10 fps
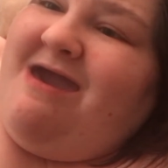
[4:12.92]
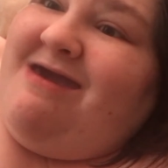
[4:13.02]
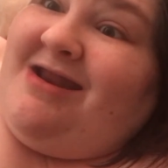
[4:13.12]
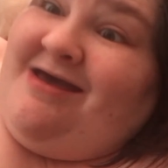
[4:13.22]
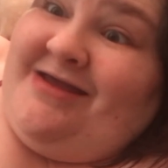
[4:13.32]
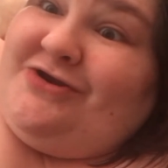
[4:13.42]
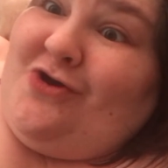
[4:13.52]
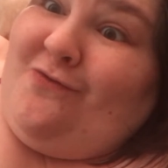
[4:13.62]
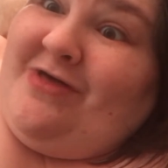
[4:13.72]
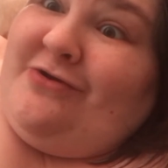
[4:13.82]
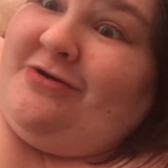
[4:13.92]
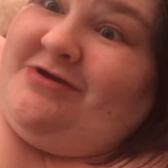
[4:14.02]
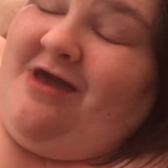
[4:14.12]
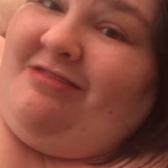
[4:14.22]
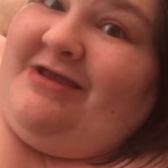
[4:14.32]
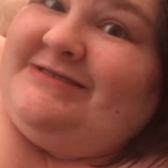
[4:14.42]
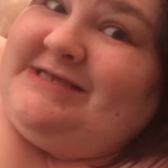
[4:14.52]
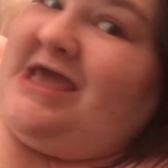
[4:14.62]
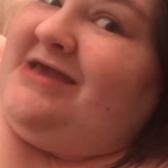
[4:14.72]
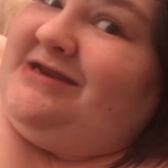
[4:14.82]
And I know whether or not, like,
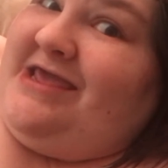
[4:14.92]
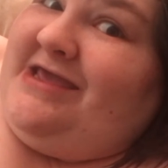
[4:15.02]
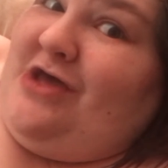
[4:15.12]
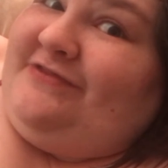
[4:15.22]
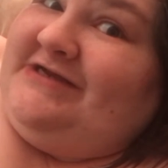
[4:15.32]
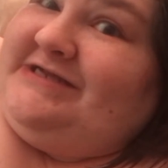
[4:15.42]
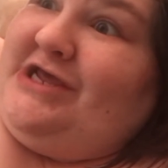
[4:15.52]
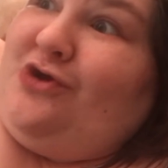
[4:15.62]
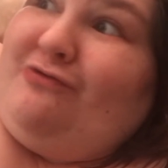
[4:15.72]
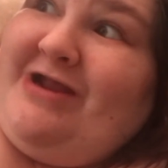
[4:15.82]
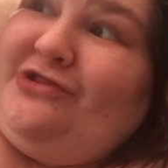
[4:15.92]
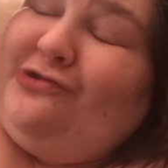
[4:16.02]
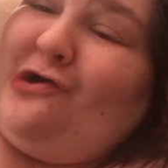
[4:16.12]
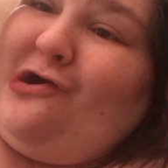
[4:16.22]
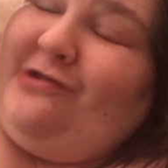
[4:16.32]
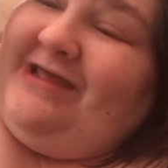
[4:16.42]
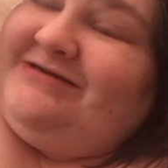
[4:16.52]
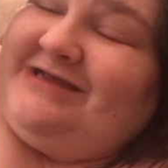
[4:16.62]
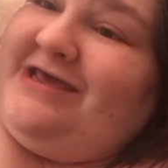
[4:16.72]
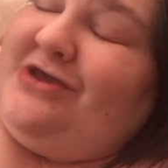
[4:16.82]
say I can hang out that day or ride in the car
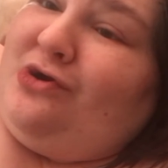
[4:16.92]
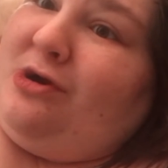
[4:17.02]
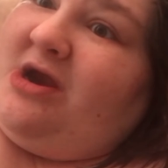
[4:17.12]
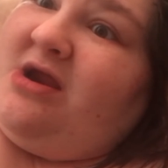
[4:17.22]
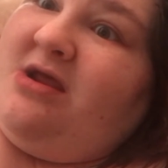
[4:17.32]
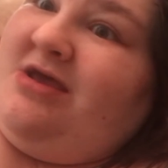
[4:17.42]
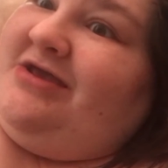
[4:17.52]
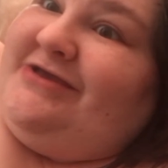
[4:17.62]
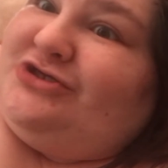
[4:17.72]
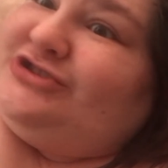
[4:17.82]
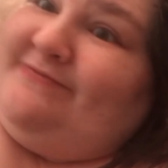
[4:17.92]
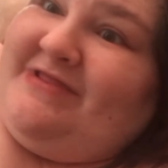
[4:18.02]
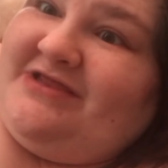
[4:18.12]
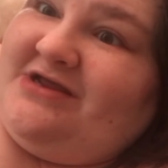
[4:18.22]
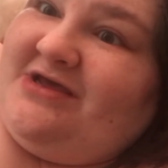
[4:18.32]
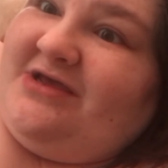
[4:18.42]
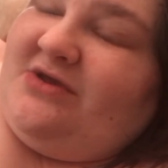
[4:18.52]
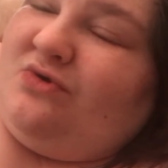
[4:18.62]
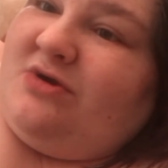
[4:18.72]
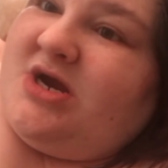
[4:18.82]
that day or, you know, spend the night
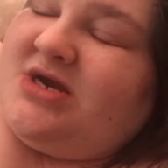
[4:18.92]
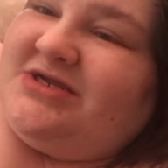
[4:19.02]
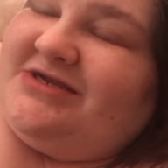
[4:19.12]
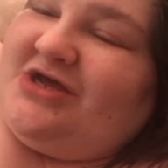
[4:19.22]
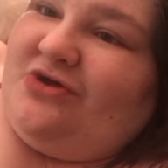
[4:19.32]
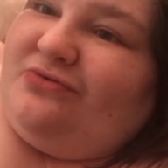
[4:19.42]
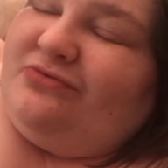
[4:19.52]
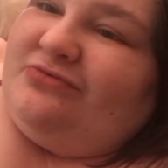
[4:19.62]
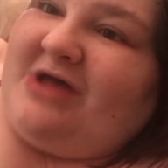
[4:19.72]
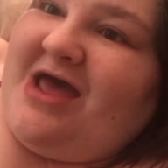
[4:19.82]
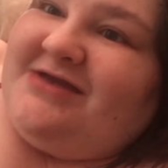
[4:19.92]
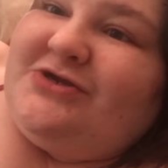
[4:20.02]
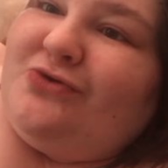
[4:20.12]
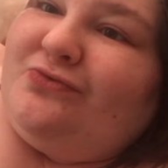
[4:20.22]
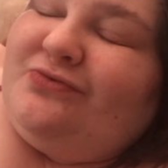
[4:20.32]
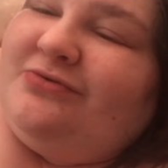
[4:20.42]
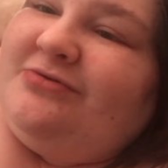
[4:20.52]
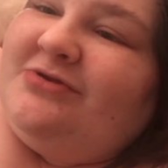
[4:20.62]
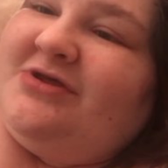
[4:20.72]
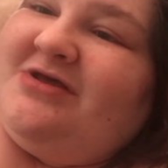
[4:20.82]
or, you know, I know,
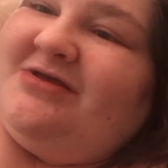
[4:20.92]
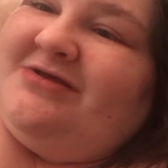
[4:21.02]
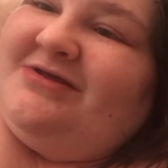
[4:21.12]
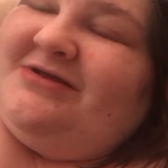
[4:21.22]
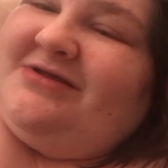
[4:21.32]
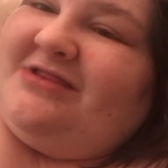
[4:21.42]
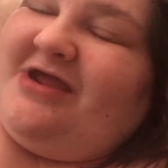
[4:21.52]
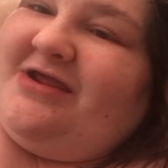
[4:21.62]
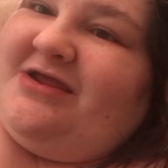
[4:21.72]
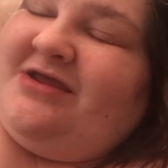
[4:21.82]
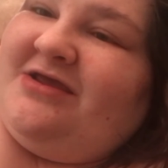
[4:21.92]
like,